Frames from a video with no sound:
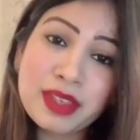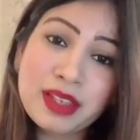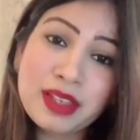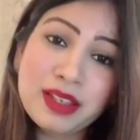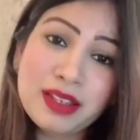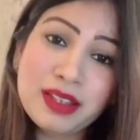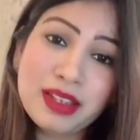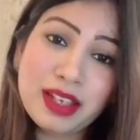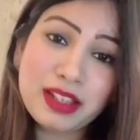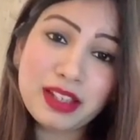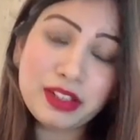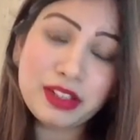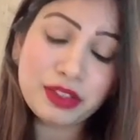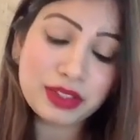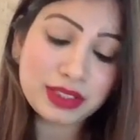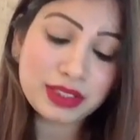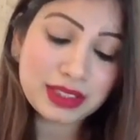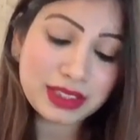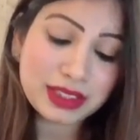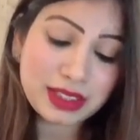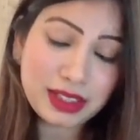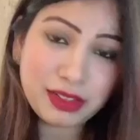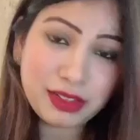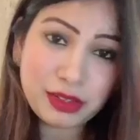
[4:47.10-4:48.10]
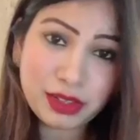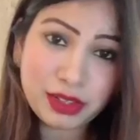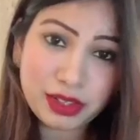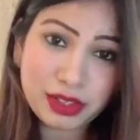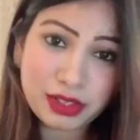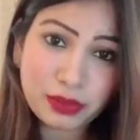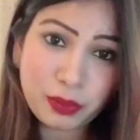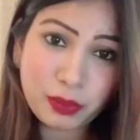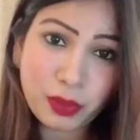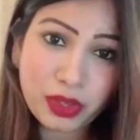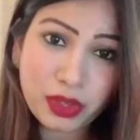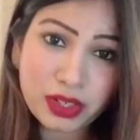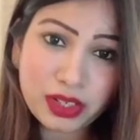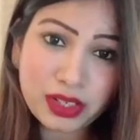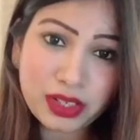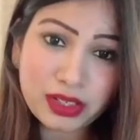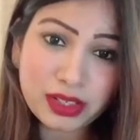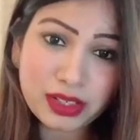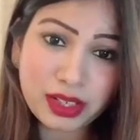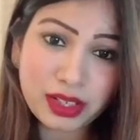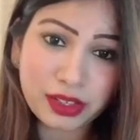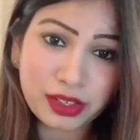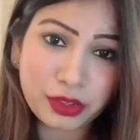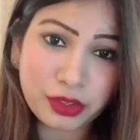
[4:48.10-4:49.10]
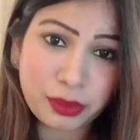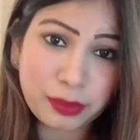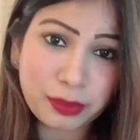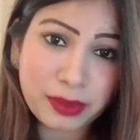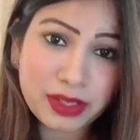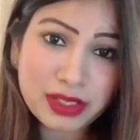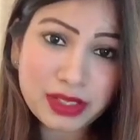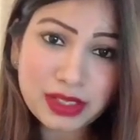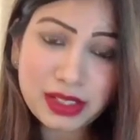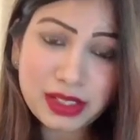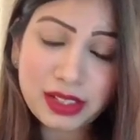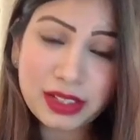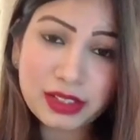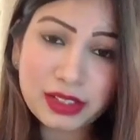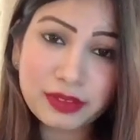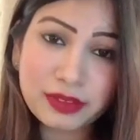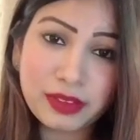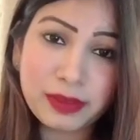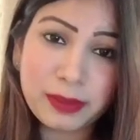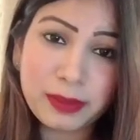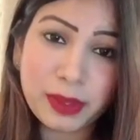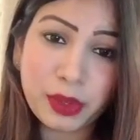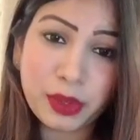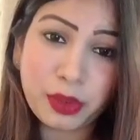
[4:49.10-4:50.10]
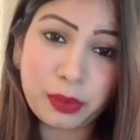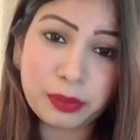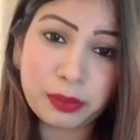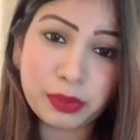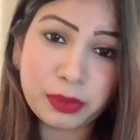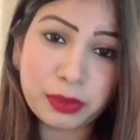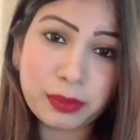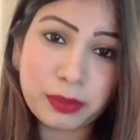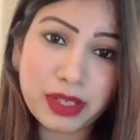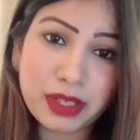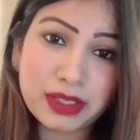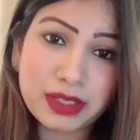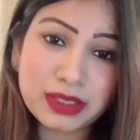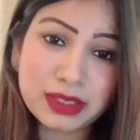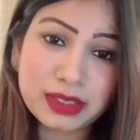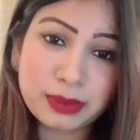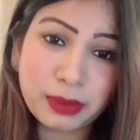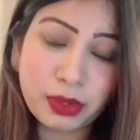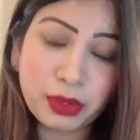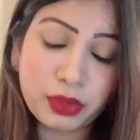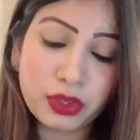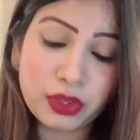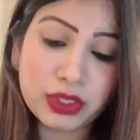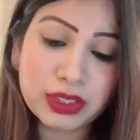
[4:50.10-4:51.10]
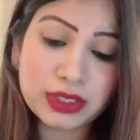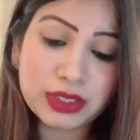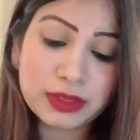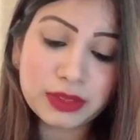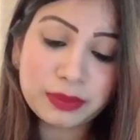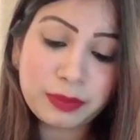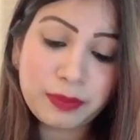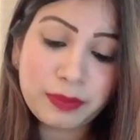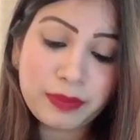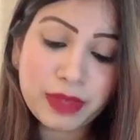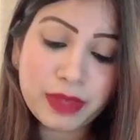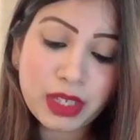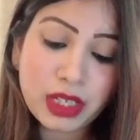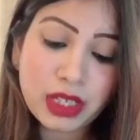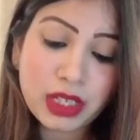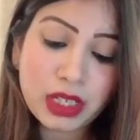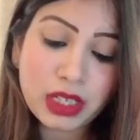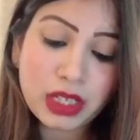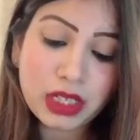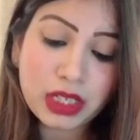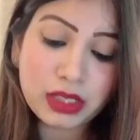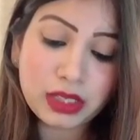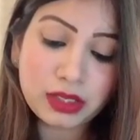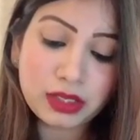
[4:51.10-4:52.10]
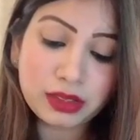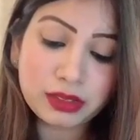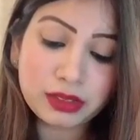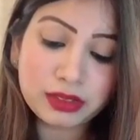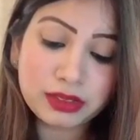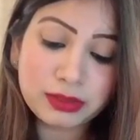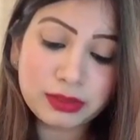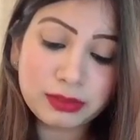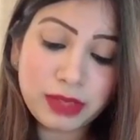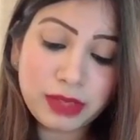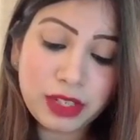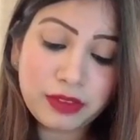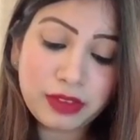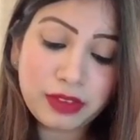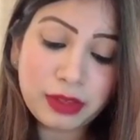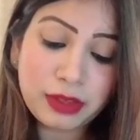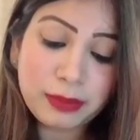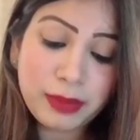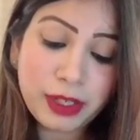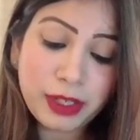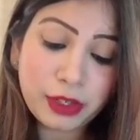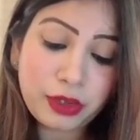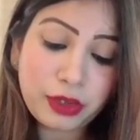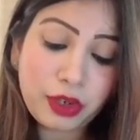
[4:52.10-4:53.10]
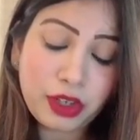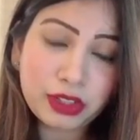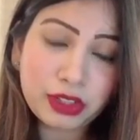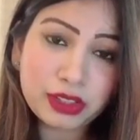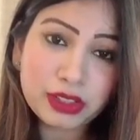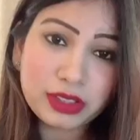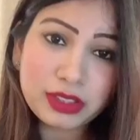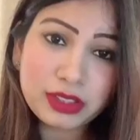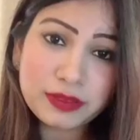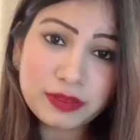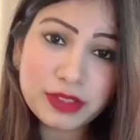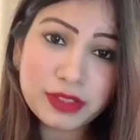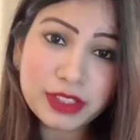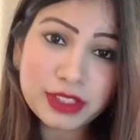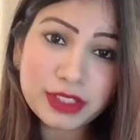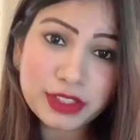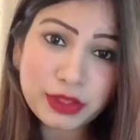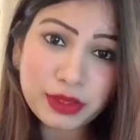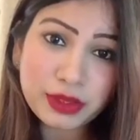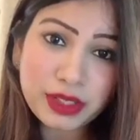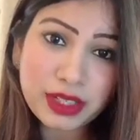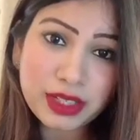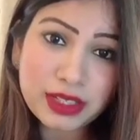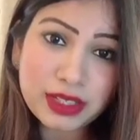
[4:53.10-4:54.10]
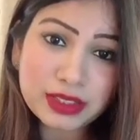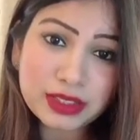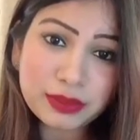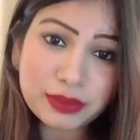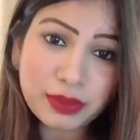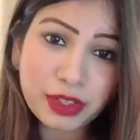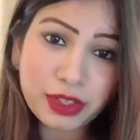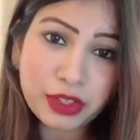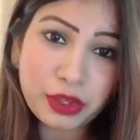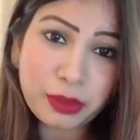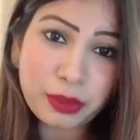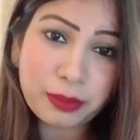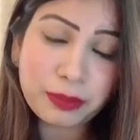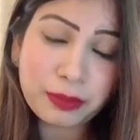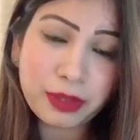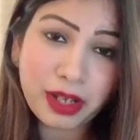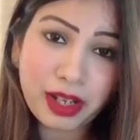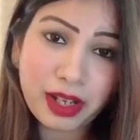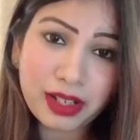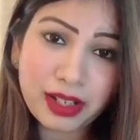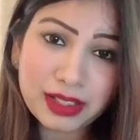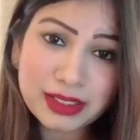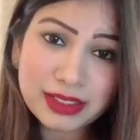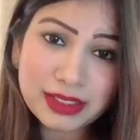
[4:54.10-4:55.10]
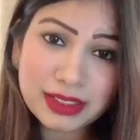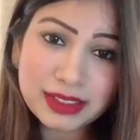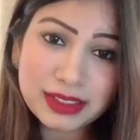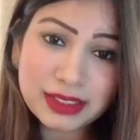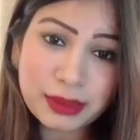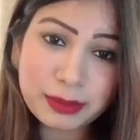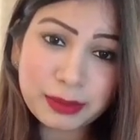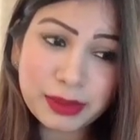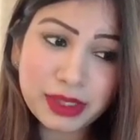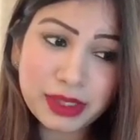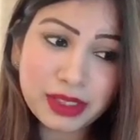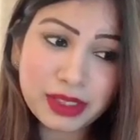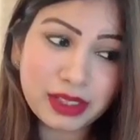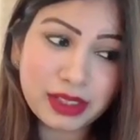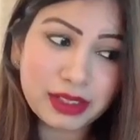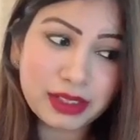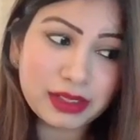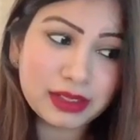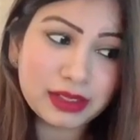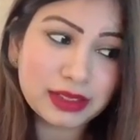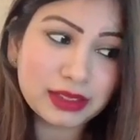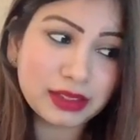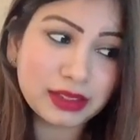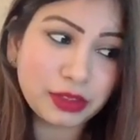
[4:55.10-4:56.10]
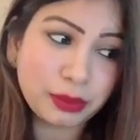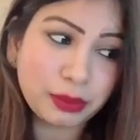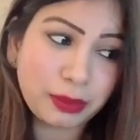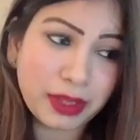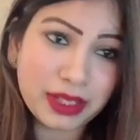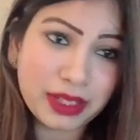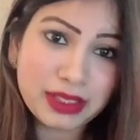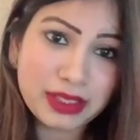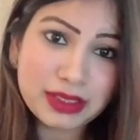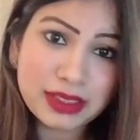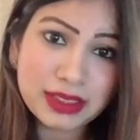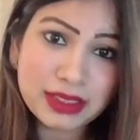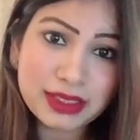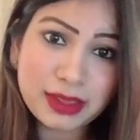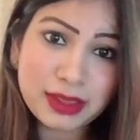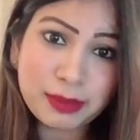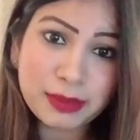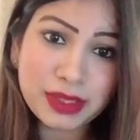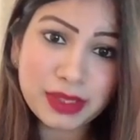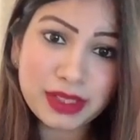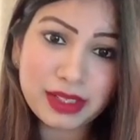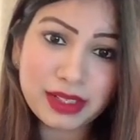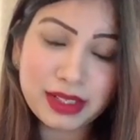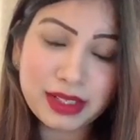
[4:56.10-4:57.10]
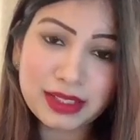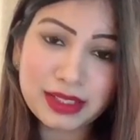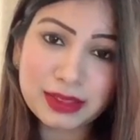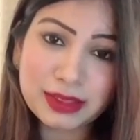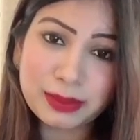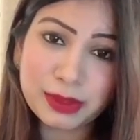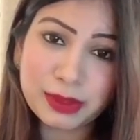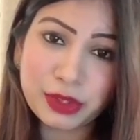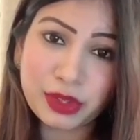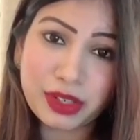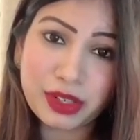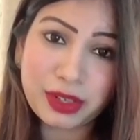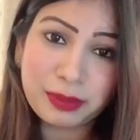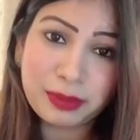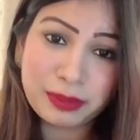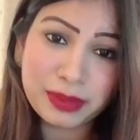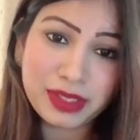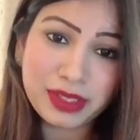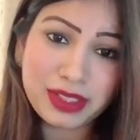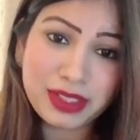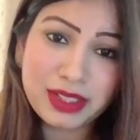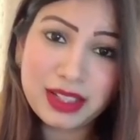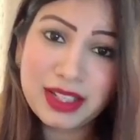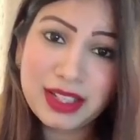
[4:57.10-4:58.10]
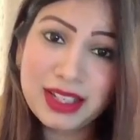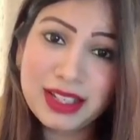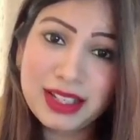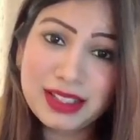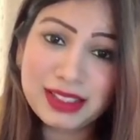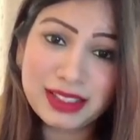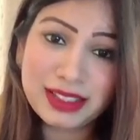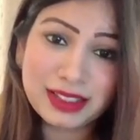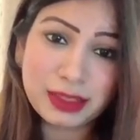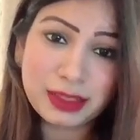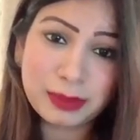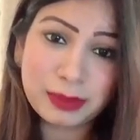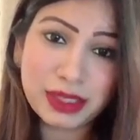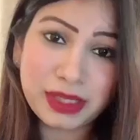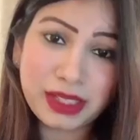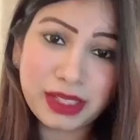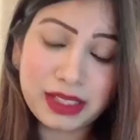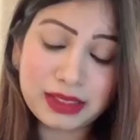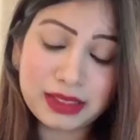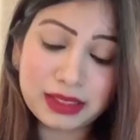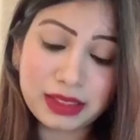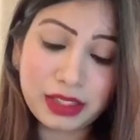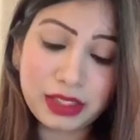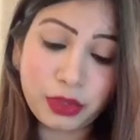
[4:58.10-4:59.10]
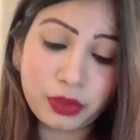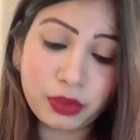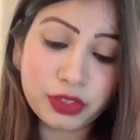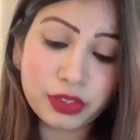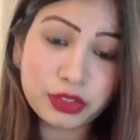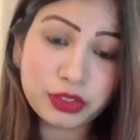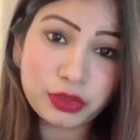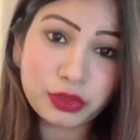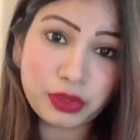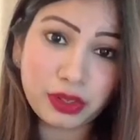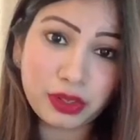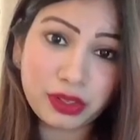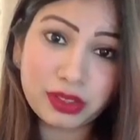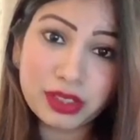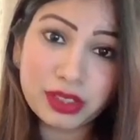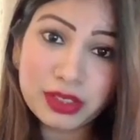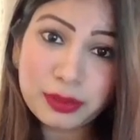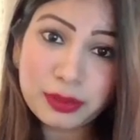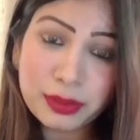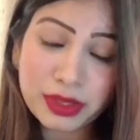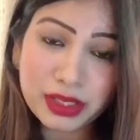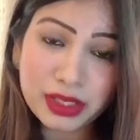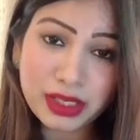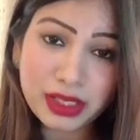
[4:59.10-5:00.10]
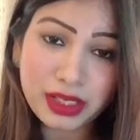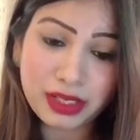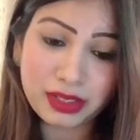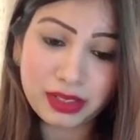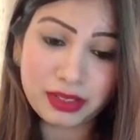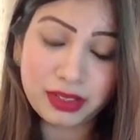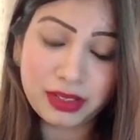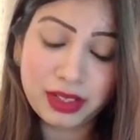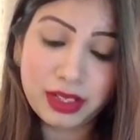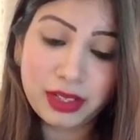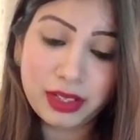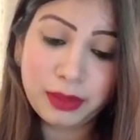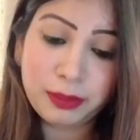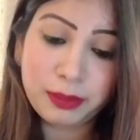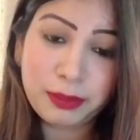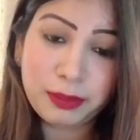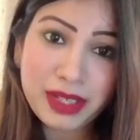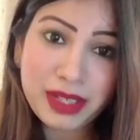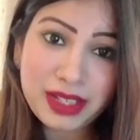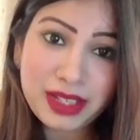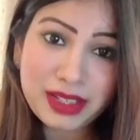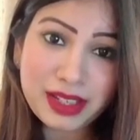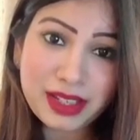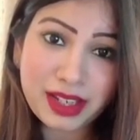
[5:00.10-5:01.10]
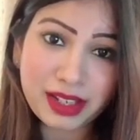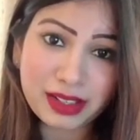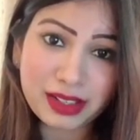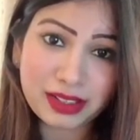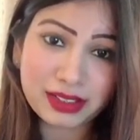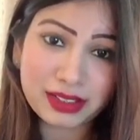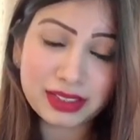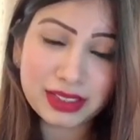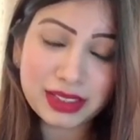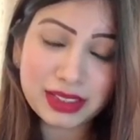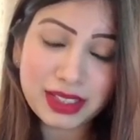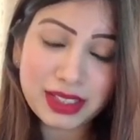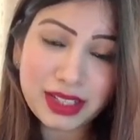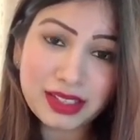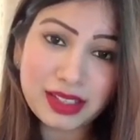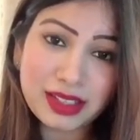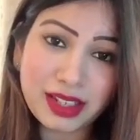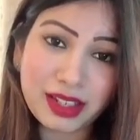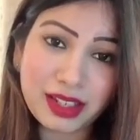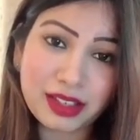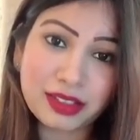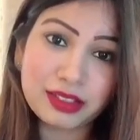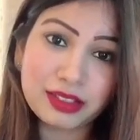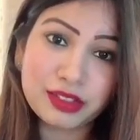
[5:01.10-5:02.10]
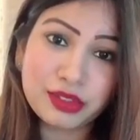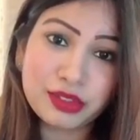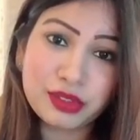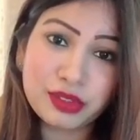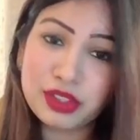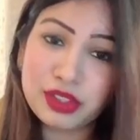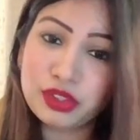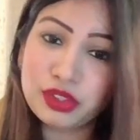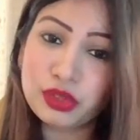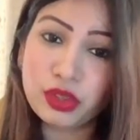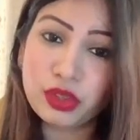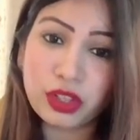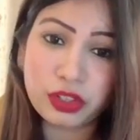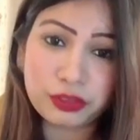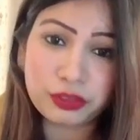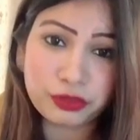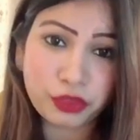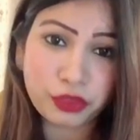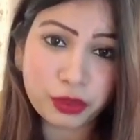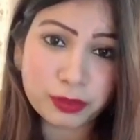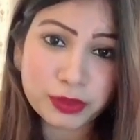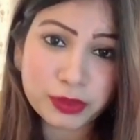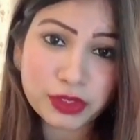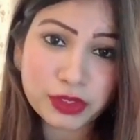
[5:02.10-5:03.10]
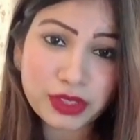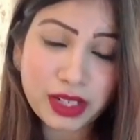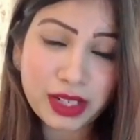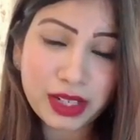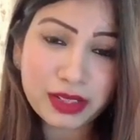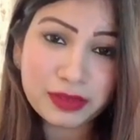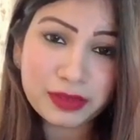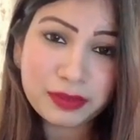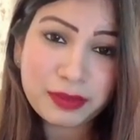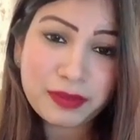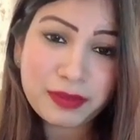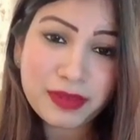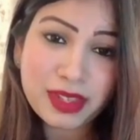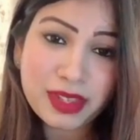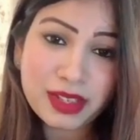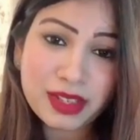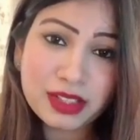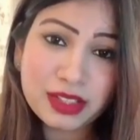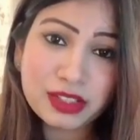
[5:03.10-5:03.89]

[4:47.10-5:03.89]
and you're still working there, your mental health will be compromised because there will be a cognitive dissonance where your heart says something else, your mind says something else, but your company says something else. In order to earn money and be there and stick there, you need to conform to that. So